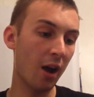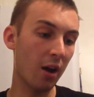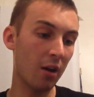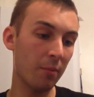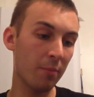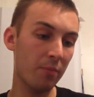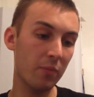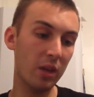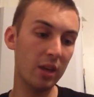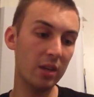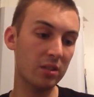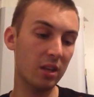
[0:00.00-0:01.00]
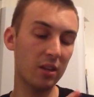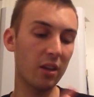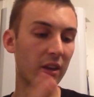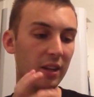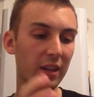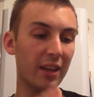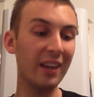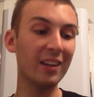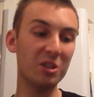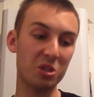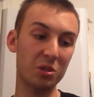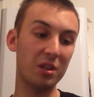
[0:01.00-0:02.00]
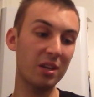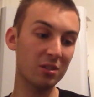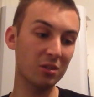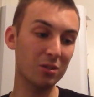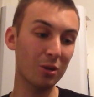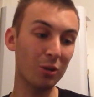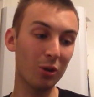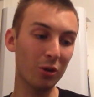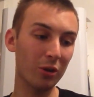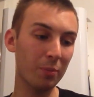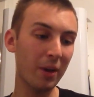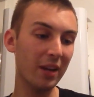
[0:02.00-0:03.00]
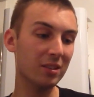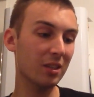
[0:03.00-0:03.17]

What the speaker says: The English isn't too good on the back.